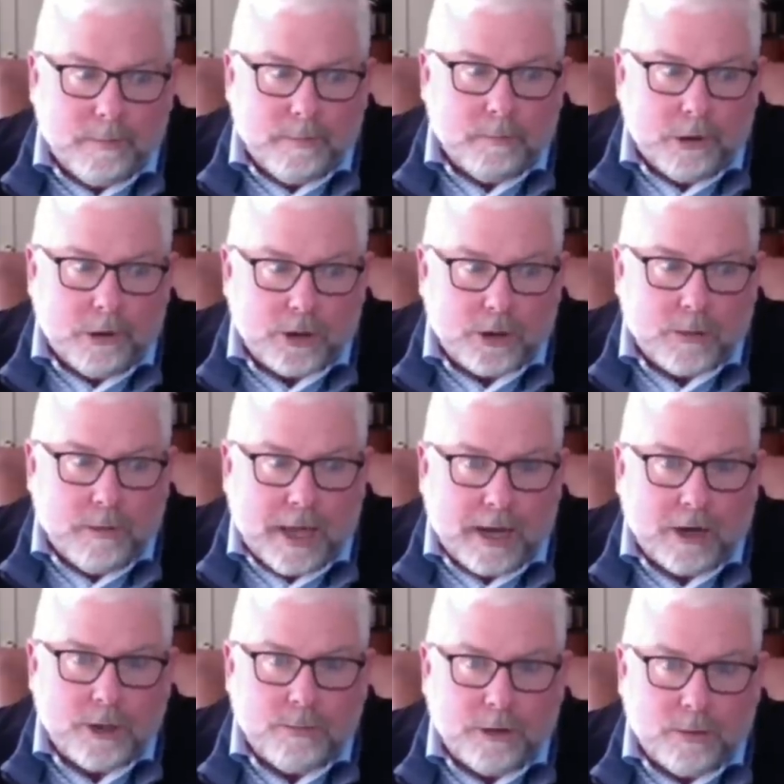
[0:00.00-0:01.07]
Berkshire
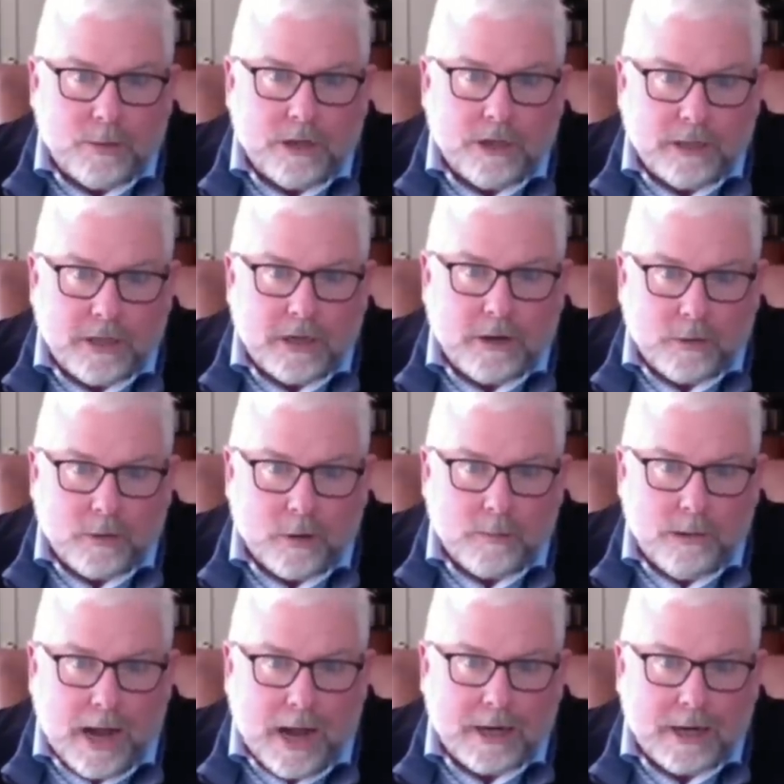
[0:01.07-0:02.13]
management reaches into their own
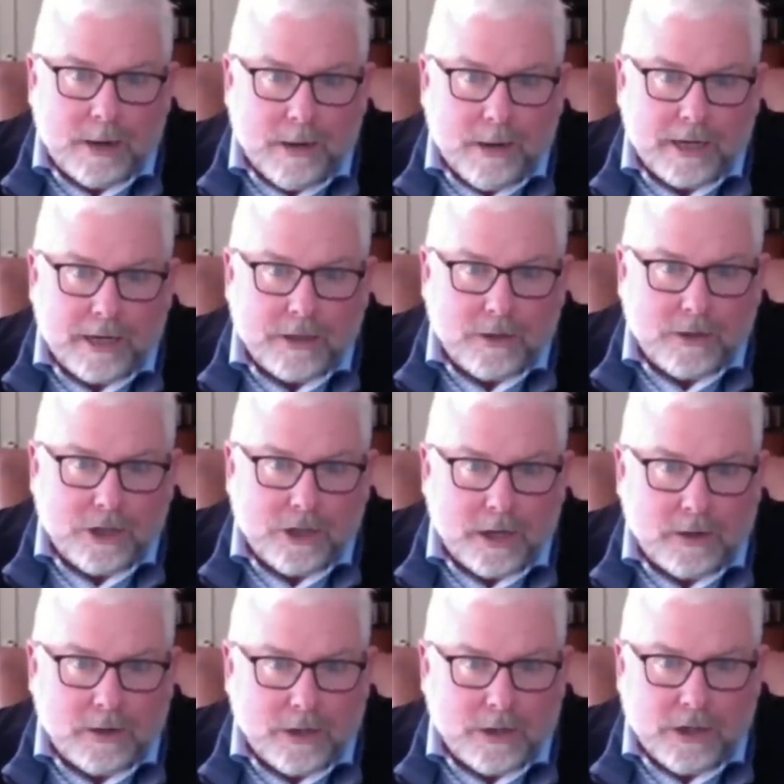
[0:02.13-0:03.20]
pocket and buys their
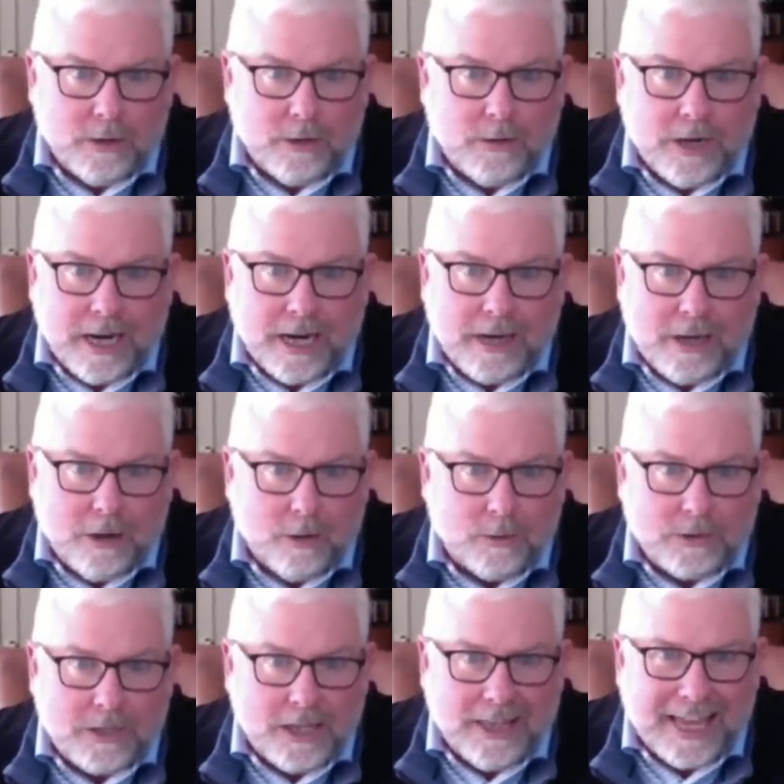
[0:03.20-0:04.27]
shares. It's unique. You don't
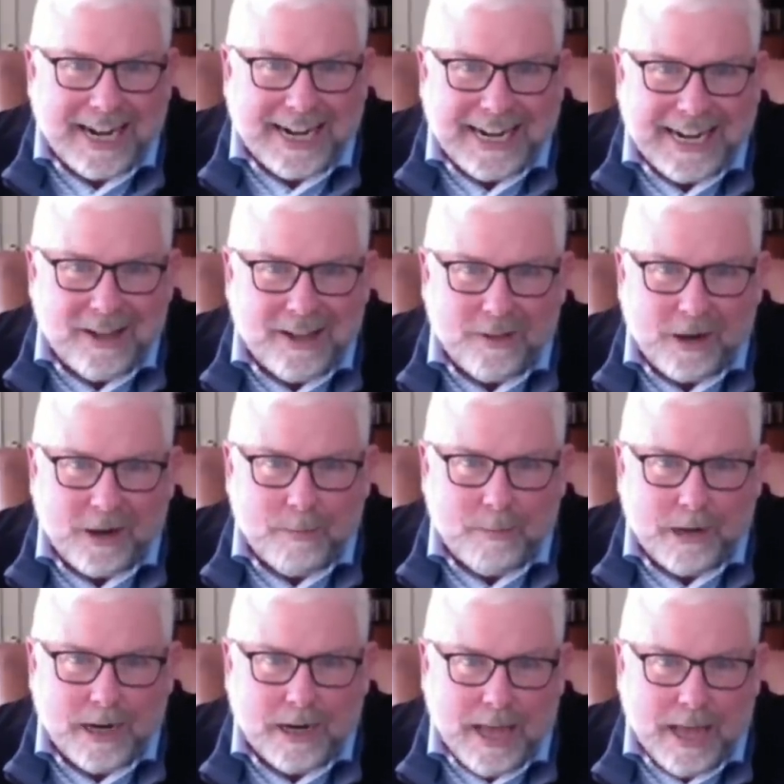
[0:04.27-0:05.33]
see that at any other
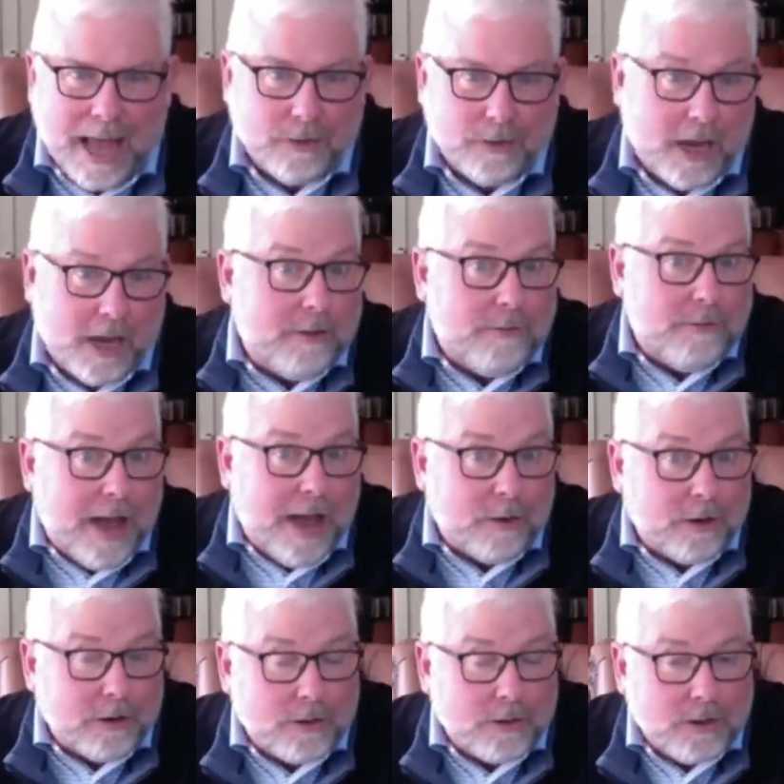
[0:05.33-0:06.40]
company outside of
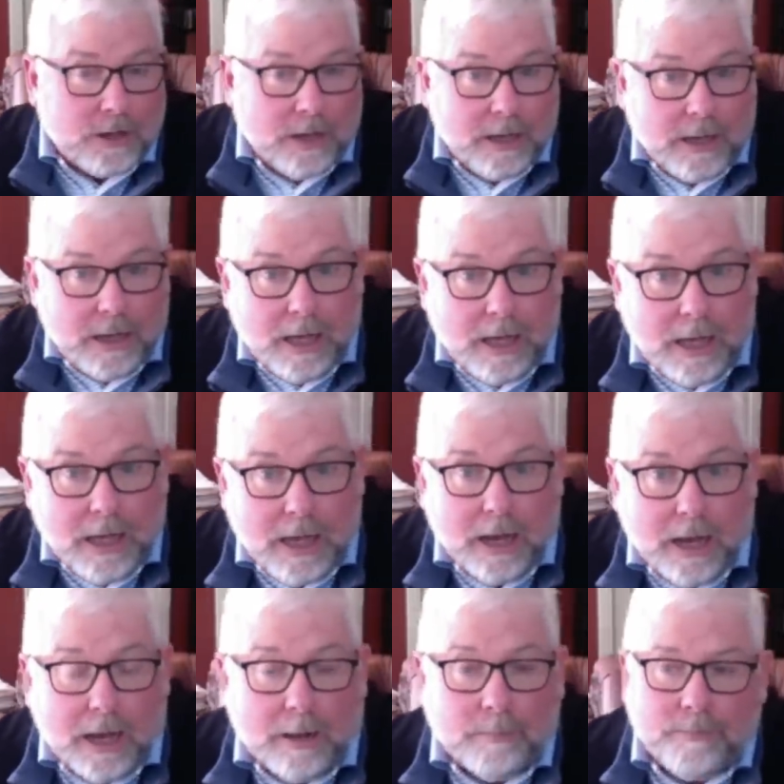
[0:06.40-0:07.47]
founders.
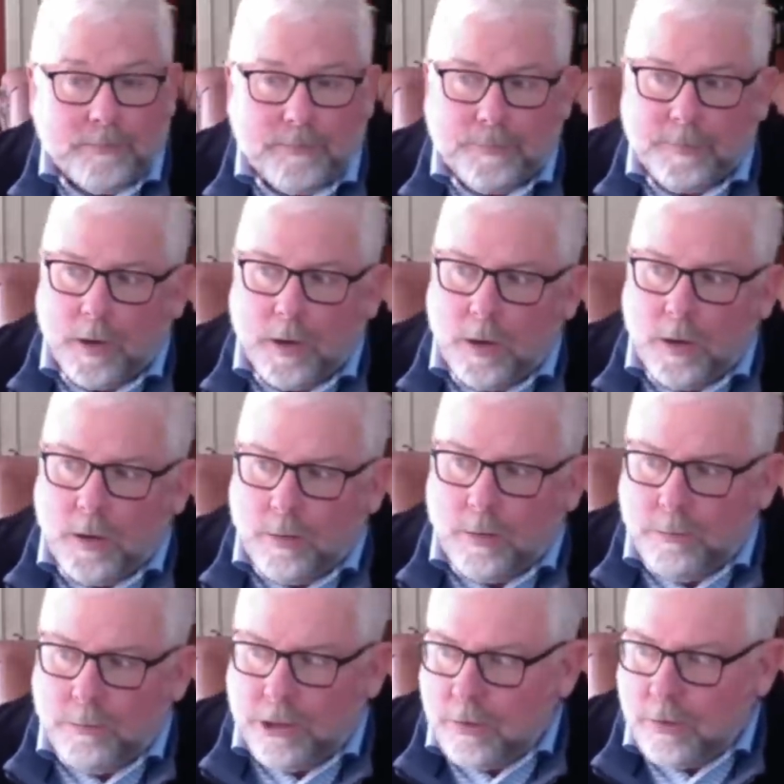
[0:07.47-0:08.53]
But
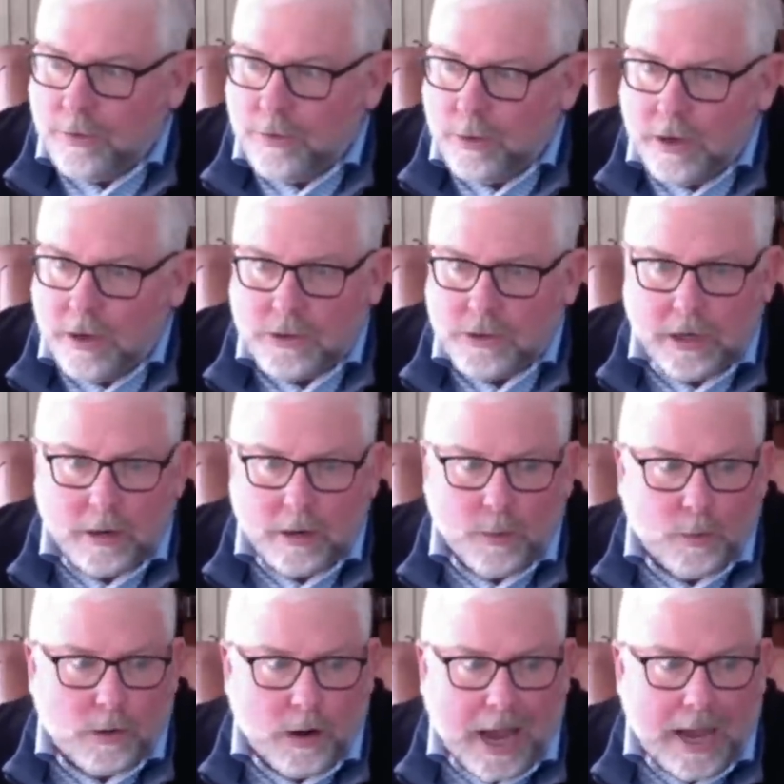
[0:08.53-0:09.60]
there were a few years there
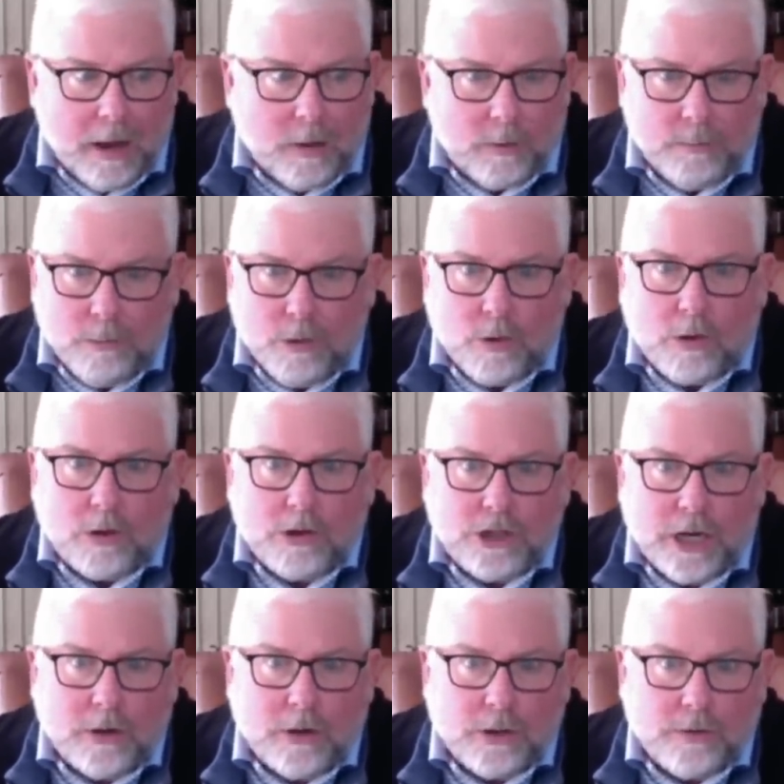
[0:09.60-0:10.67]
where I owned more
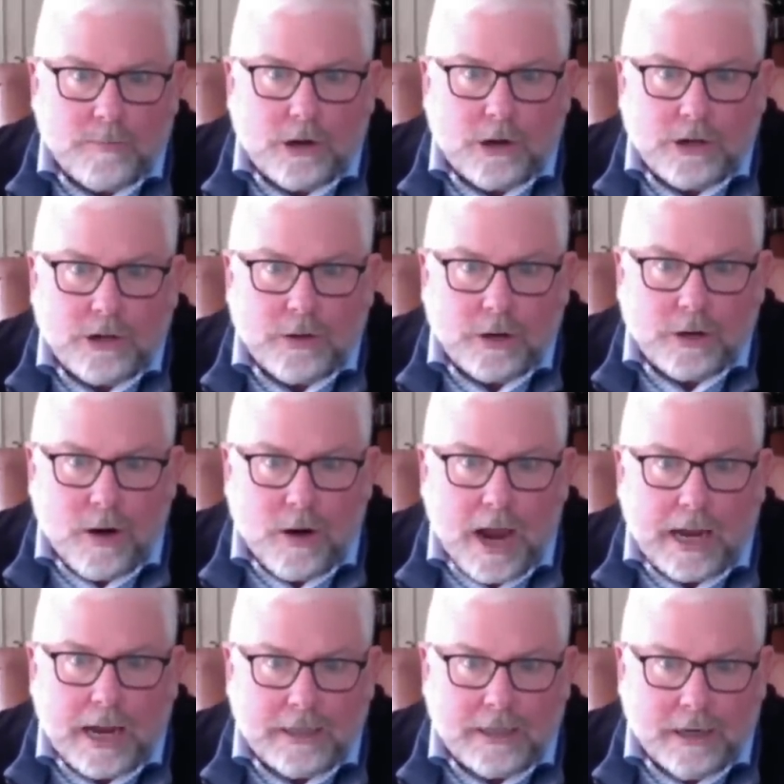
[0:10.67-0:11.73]
shares of Berkshire than
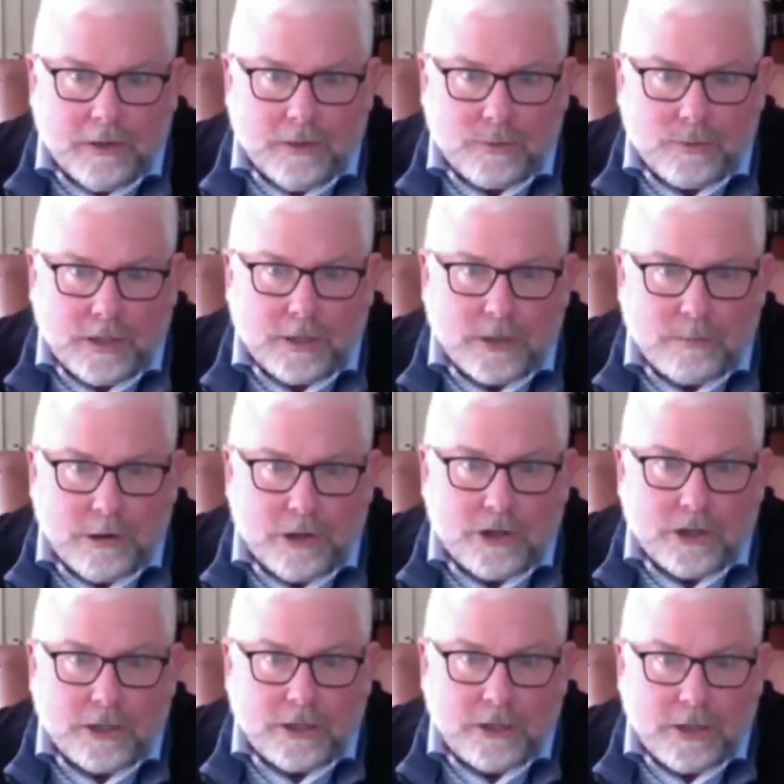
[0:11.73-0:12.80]
Greg until this recent
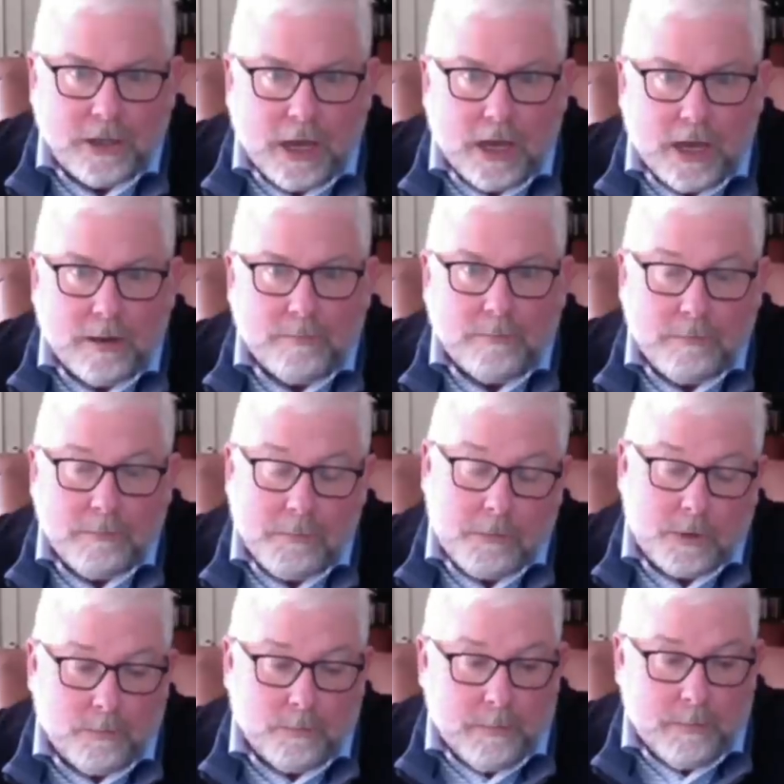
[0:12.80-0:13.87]
purchase.
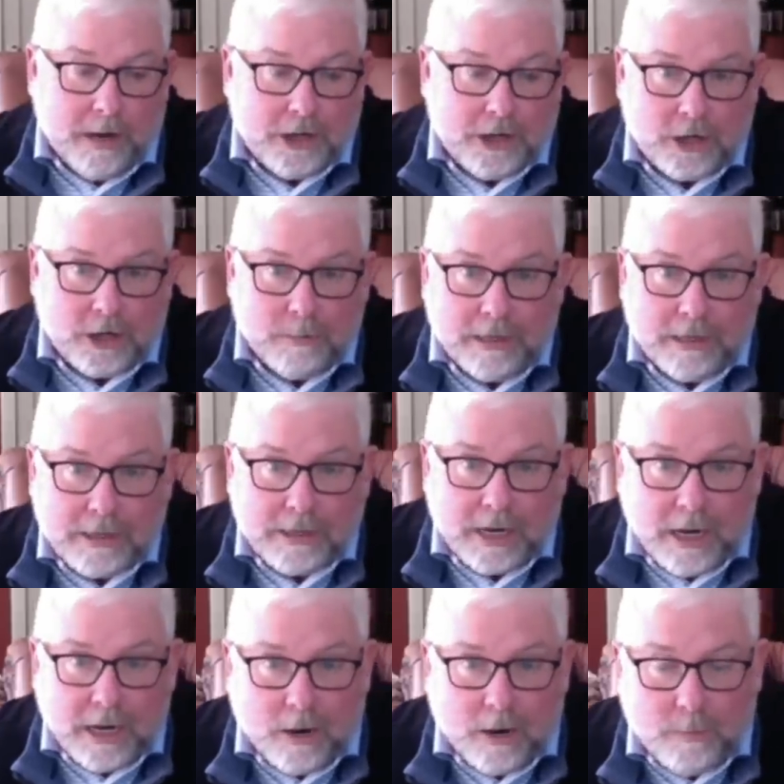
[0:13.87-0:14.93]
So maybe I should have been
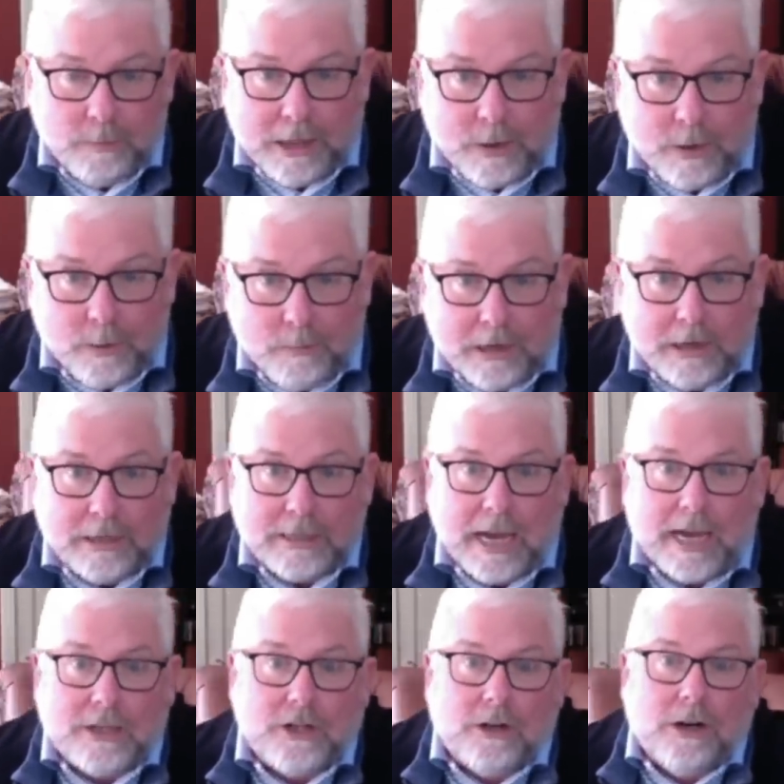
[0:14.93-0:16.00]
CEO. That would be a
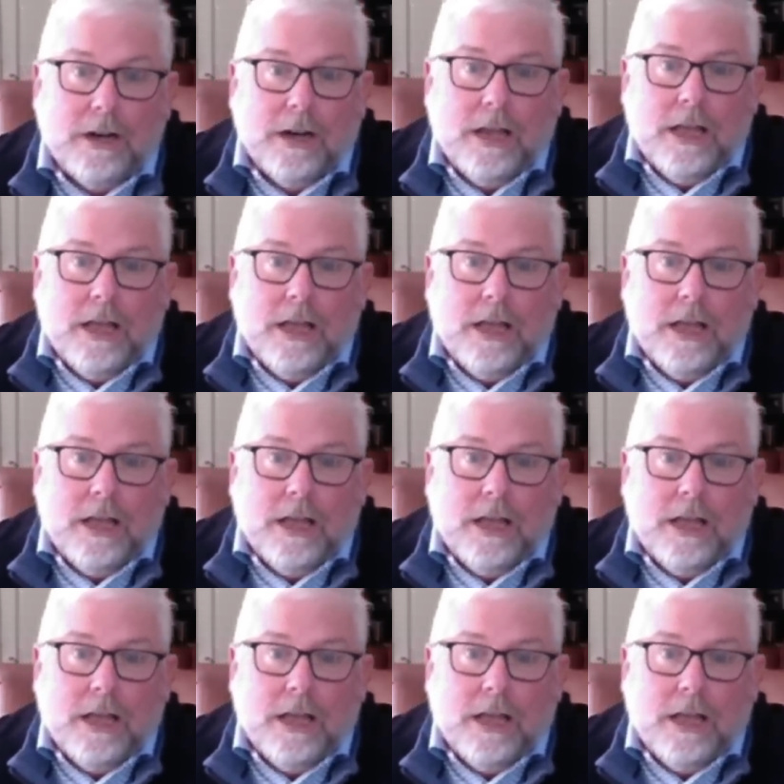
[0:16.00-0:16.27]
disaster.